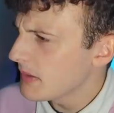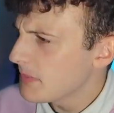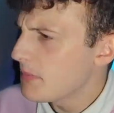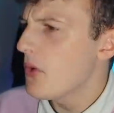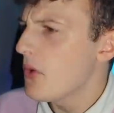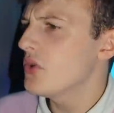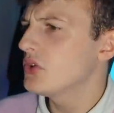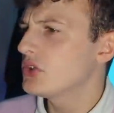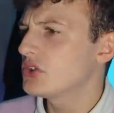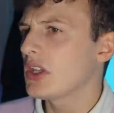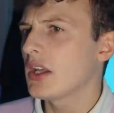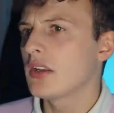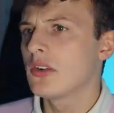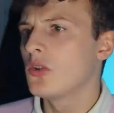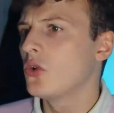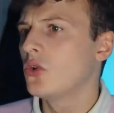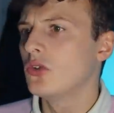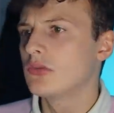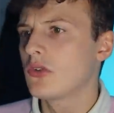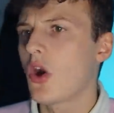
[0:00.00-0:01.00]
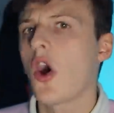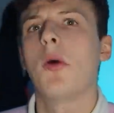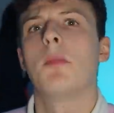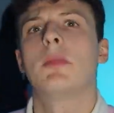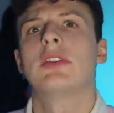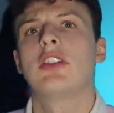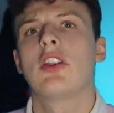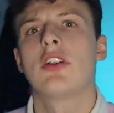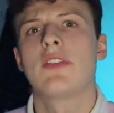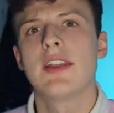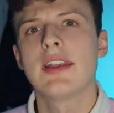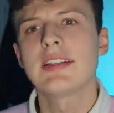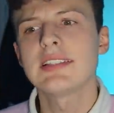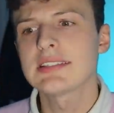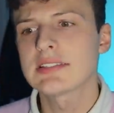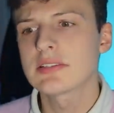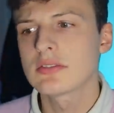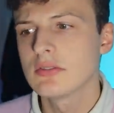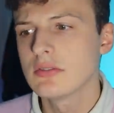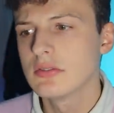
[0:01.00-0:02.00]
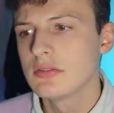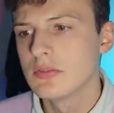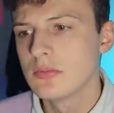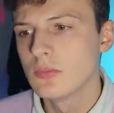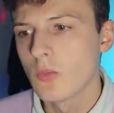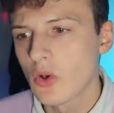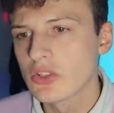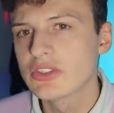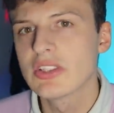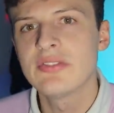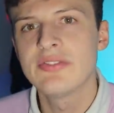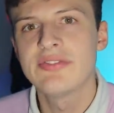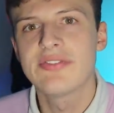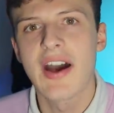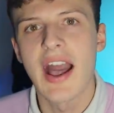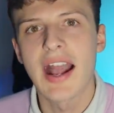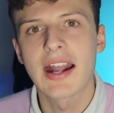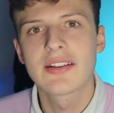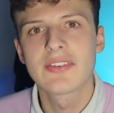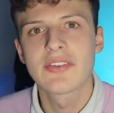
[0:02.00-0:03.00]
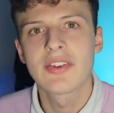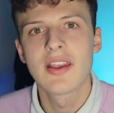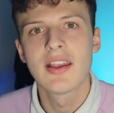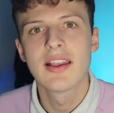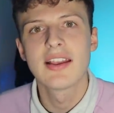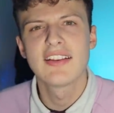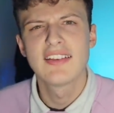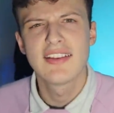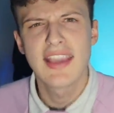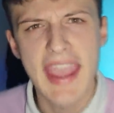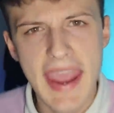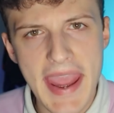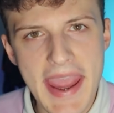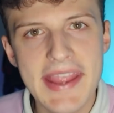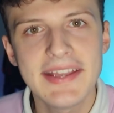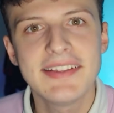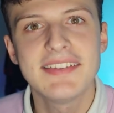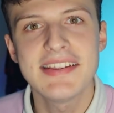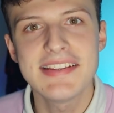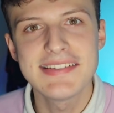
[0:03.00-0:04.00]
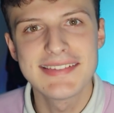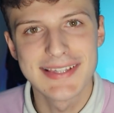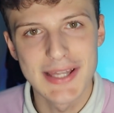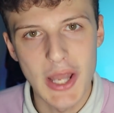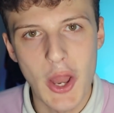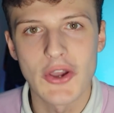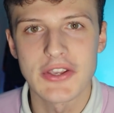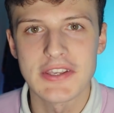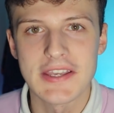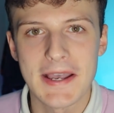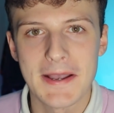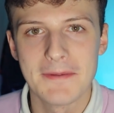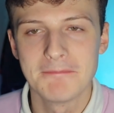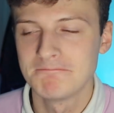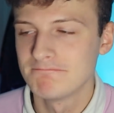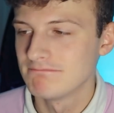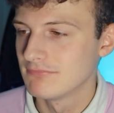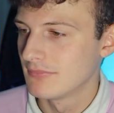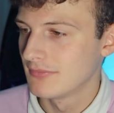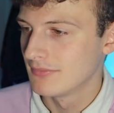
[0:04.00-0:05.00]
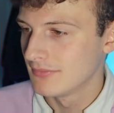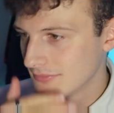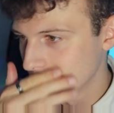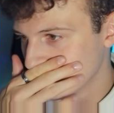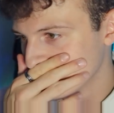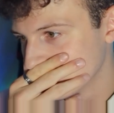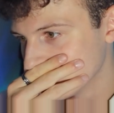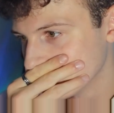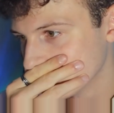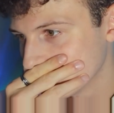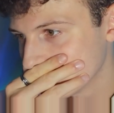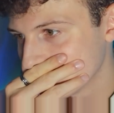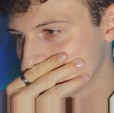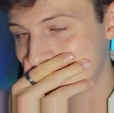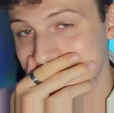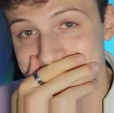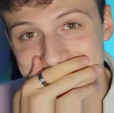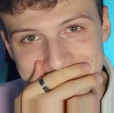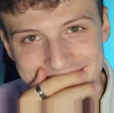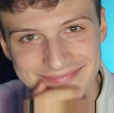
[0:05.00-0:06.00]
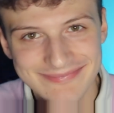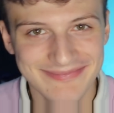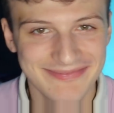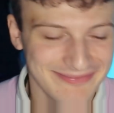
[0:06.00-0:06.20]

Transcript: The person who commented on this was, in fact, Katie's lawyer. Katie's